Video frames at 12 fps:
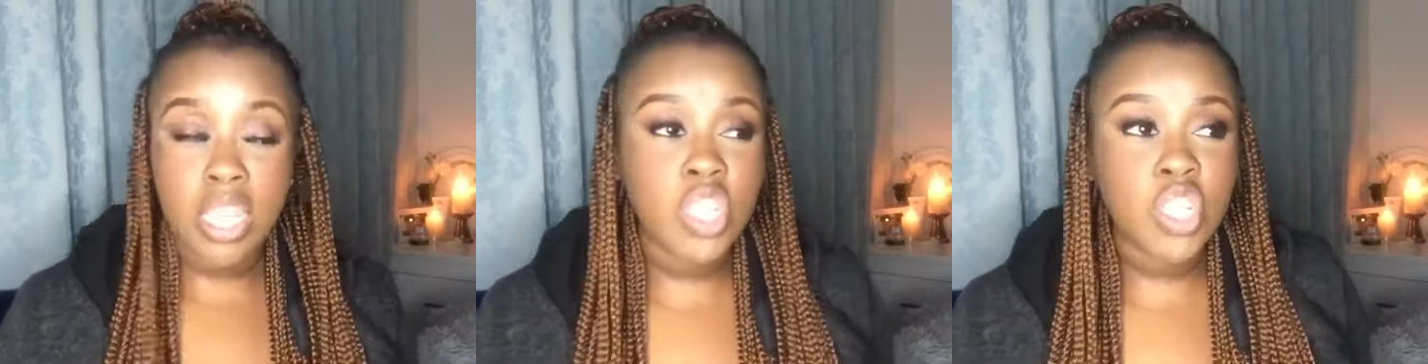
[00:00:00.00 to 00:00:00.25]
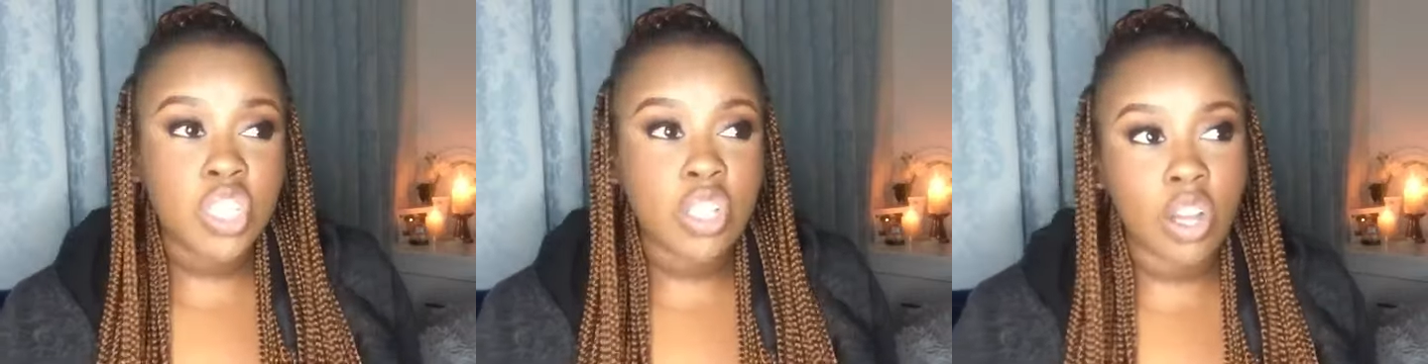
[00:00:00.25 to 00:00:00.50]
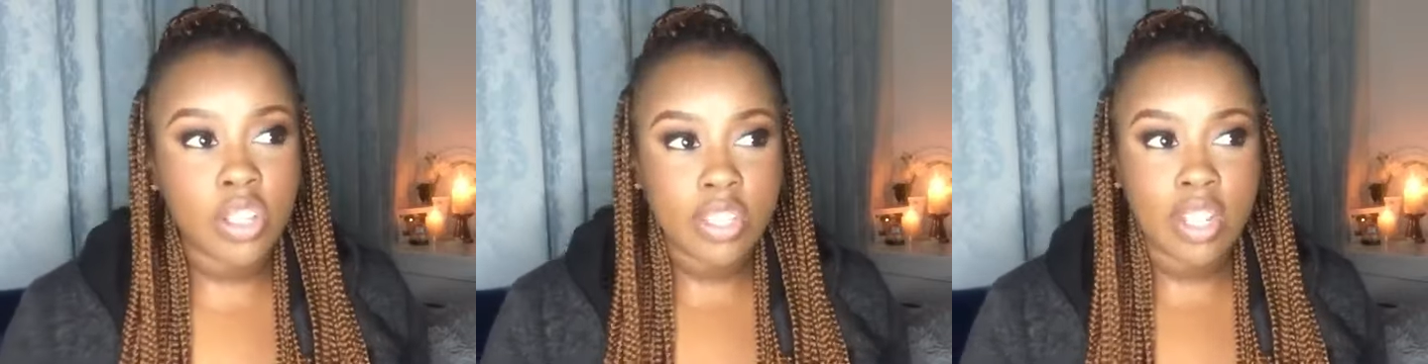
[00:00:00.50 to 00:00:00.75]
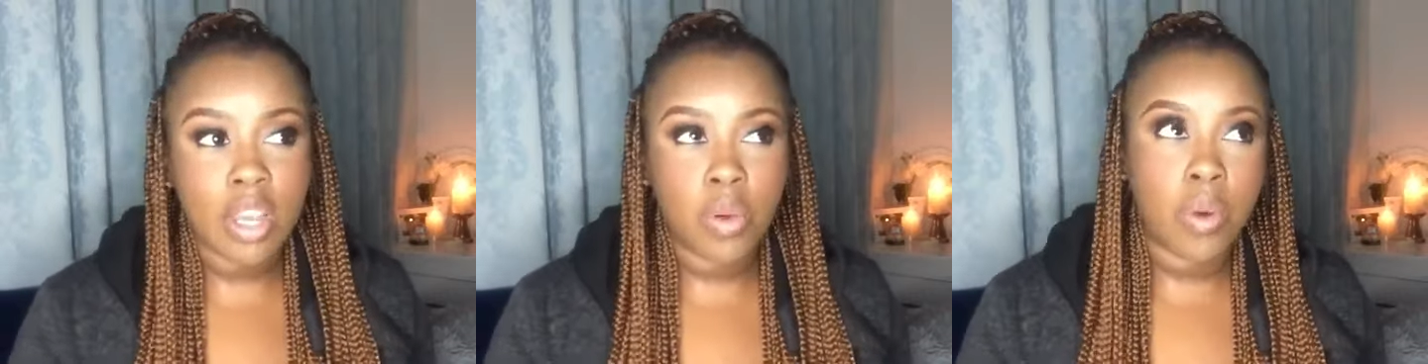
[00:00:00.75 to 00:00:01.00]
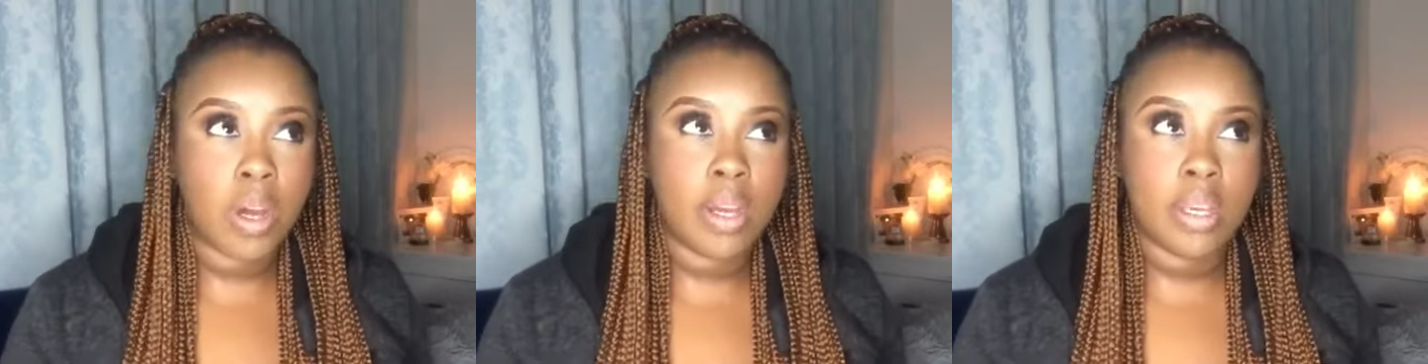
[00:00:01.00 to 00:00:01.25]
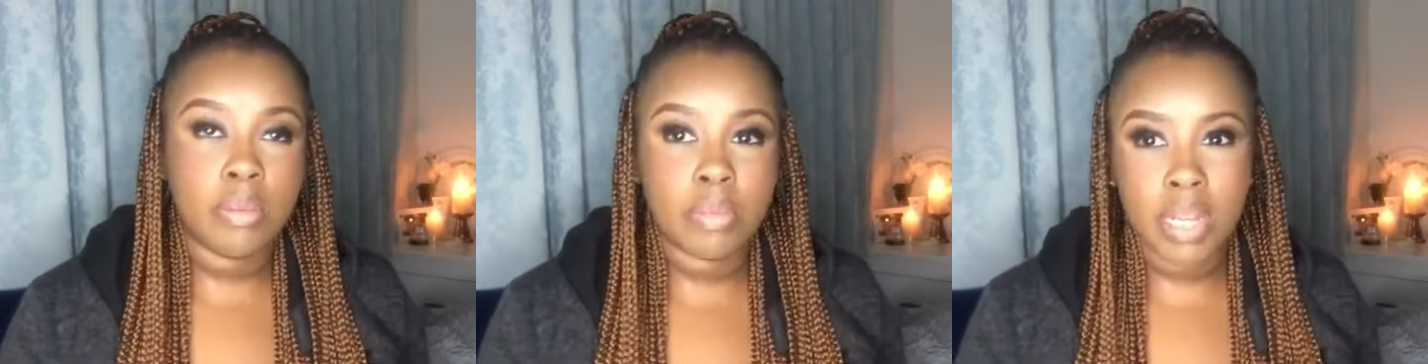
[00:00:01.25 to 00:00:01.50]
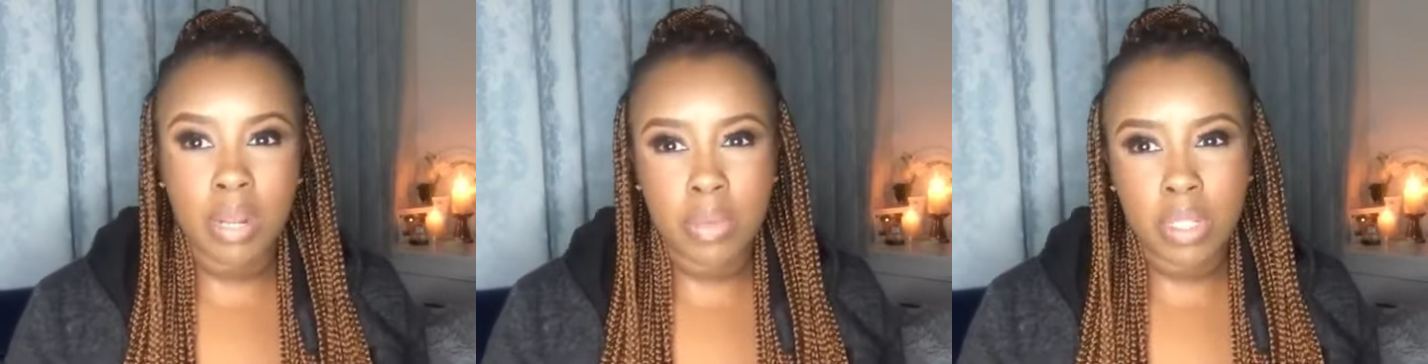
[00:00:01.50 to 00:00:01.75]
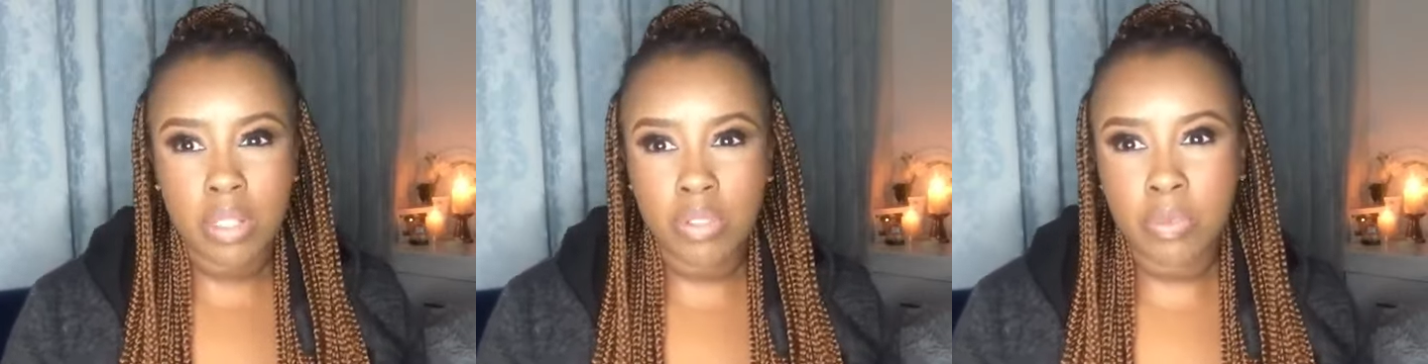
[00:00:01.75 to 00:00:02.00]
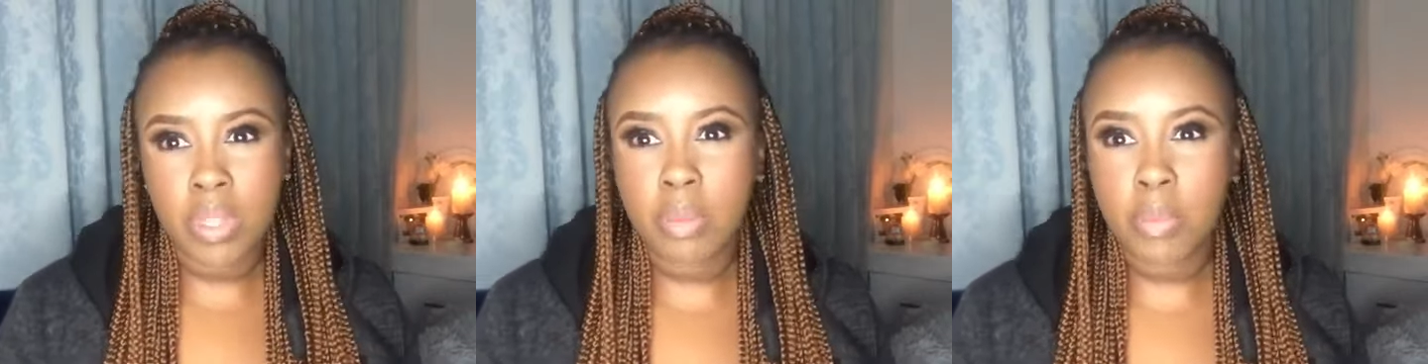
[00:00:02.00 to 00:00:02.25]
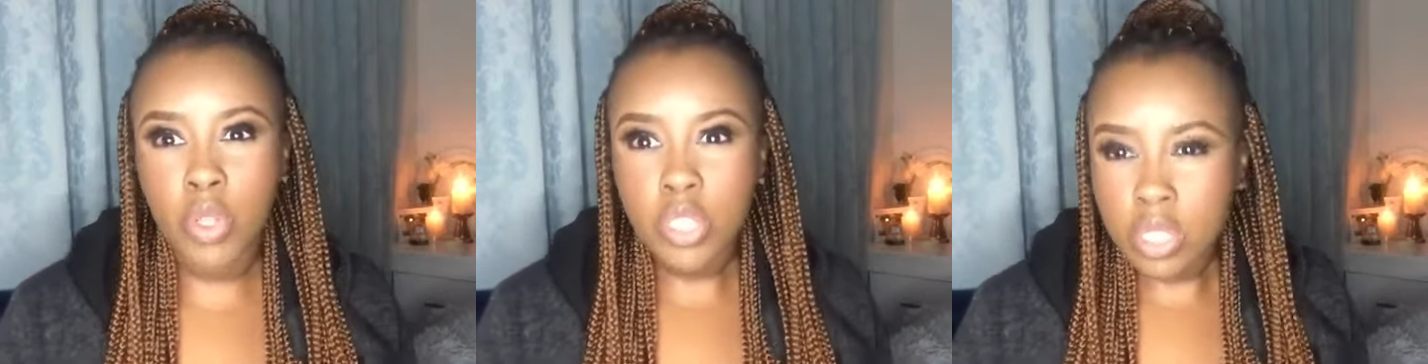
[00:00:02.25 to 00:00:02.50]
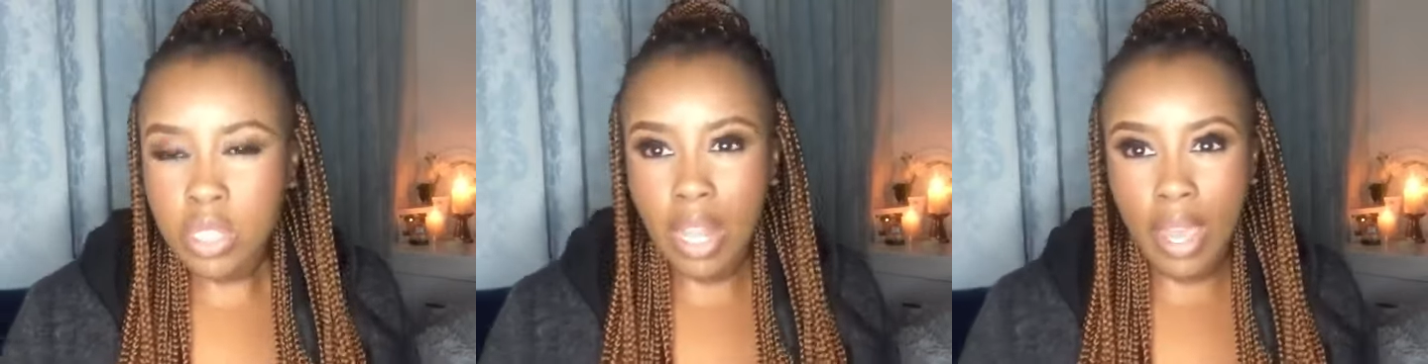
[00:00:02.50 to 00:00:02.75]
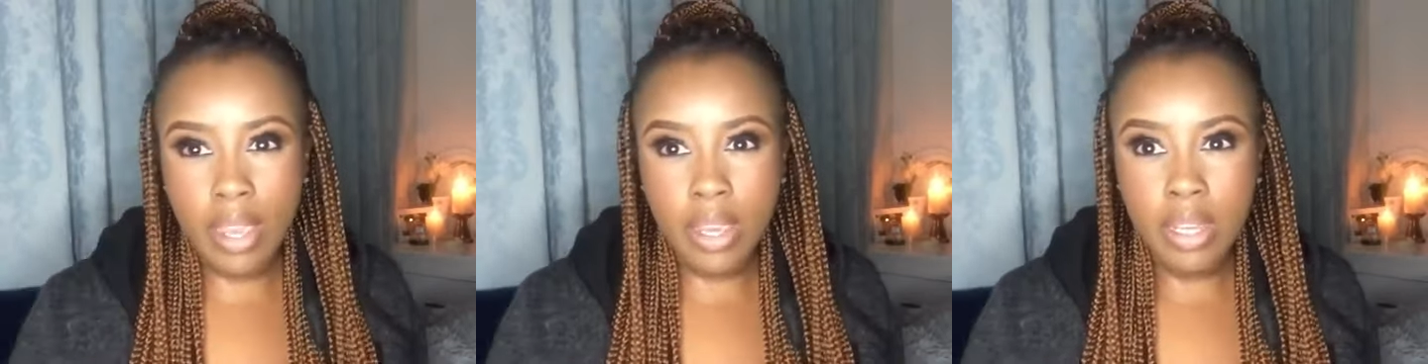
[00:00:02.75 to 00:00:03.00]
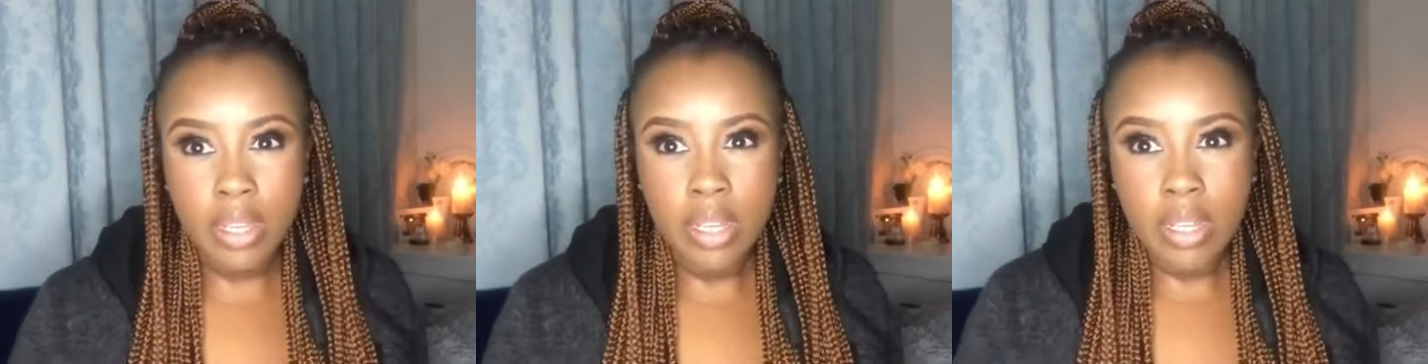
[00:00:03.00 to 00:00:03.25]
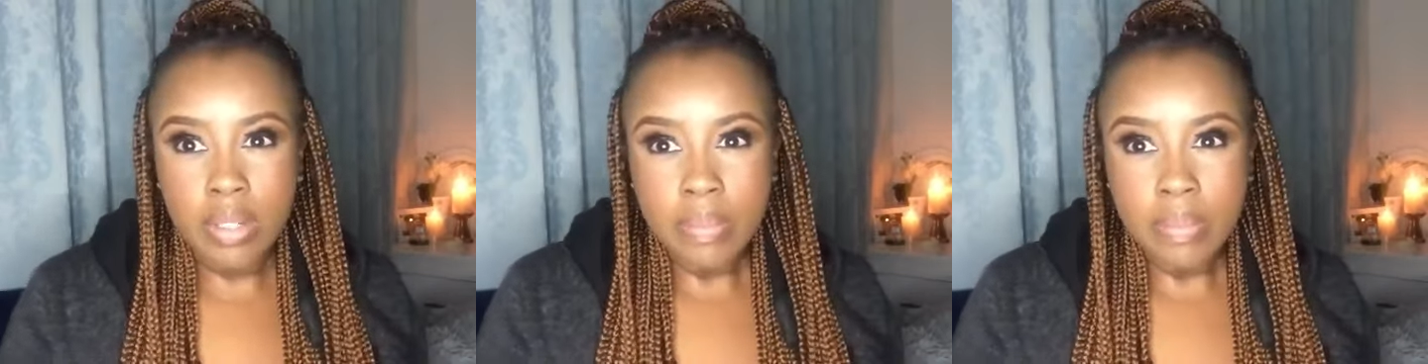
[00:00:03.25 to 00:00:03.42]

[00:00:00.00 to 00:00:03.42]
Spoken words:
He just asked like why, but I mean the most like